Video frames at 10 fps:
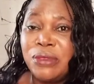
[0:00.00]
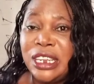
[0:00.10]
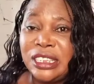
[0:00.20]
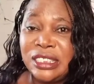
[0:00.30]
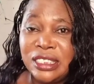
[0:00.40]

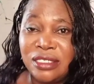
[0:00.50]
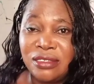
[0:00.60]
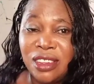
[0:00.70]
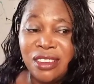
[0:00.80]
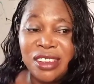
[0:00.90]
Please,
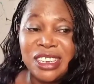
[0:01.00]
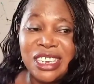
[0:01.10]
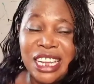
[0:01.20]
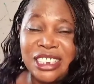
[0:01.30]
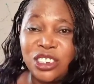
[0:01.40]

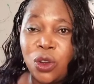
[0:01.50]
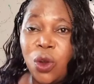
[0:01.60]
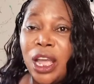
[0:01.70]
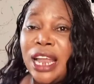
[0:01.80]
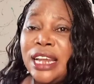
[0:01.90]
get your
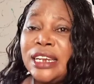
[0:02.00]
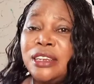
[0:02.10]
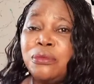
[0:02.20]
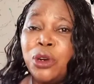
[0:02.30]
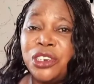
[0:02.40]
early
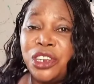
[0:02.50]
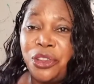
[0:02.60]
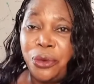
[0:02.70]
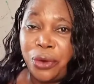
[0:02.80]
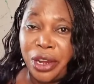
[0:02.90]

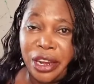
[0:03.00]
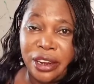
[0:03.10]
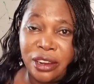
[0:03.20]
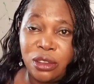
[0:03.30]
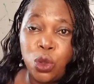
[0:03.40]
morning urine
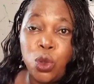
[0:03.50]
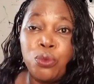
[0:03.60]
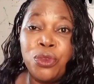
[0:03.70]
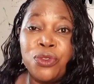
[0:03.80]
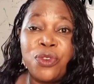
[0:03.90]

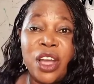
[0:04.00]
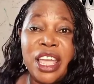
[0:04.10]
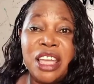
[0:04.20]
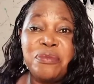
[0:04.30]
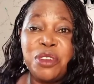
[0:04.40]
before
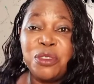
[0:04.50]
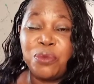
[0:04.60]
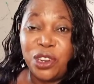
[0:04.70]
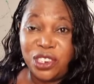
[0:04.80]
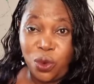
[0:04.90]

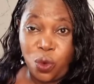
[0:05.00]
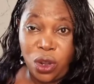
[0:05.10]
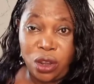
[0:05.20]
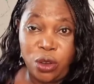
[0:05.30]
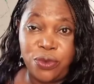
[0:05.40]
everybody
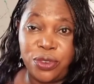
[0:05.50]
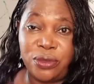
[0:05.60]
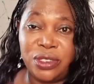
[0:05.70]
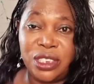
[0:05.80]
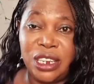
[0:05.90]
woke up
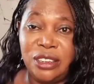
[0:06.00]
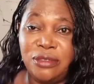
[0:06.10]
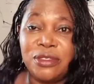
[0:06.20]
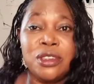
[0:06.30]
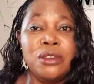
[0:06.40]
from sleep.
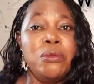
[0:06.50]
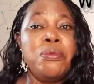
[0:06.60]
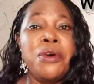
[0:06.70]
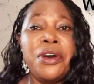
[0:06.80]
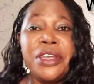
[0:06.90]

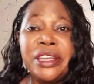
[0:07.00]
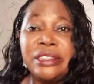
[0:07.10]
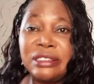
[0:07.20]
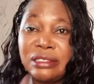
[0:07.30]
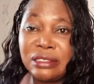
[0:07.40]
Pour
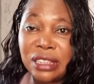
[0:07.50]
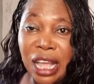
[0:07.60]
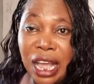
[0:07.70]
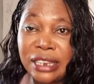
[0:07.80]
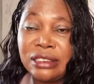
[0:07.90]
it
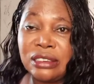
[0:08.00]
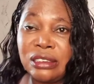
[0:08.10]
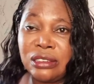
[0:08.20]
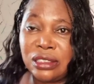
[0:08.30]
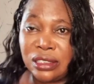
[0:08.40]
at the
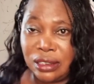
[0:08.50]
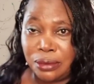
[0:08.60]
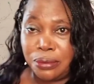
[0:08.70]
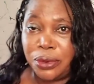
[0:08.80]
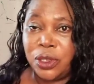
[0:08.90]
doorstep.
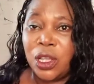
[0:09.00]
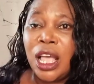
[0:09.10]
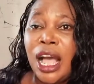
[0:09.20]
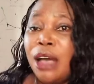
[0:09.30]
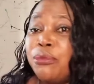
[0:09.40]

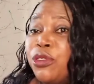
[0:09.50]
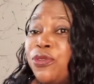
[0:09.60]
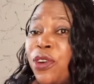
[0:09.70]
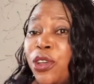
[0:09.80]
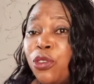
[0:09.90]
And
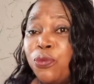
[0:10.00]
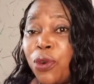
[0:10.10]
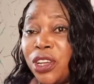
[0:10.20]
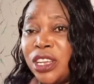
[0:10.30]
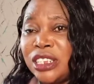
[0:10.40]
before you
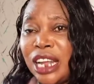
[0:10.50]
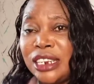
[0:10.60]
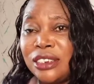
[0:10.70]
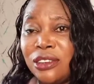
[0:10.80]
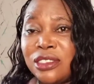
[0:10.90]
pour it at
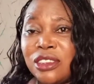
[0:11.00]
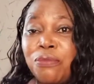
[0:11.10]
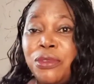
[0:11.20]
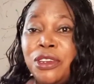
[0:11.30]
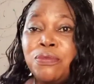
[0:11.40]
the doorstep,
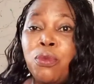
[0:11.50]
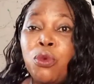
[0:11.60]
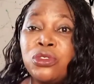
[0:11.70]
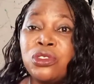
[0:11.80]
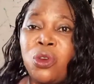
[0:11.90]
please
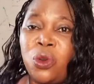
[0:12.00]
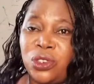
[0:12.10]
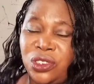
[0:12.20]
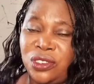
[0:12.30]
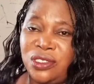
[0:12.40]
put
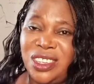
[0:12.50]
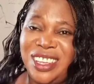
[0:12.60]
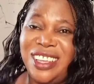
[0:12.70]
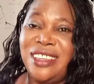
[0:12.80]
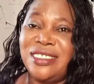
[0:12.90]
salt
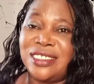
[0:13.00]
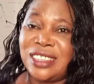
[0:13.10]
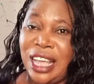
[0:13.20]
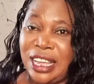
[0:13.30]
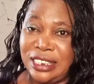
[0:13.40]

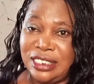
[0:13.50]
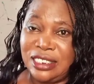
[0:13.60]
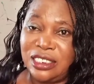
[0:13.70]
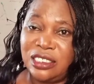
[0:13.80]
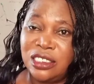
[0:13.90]
inside.
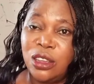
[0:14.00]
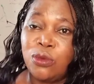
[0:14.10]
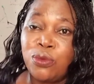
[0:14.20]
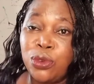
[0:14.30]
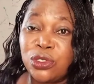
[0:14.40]

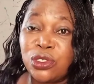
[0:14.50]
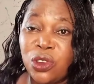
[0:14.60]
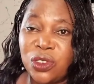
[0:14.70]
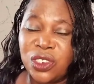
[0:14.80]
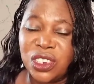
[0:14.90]
Put
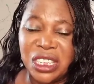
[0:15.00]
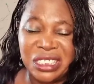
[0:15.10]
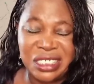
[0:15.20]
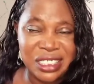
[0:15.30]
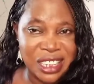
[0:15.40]
salt
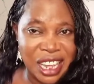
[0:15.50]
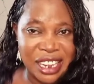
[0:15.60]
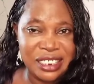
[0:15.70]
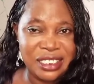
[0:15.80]
inside.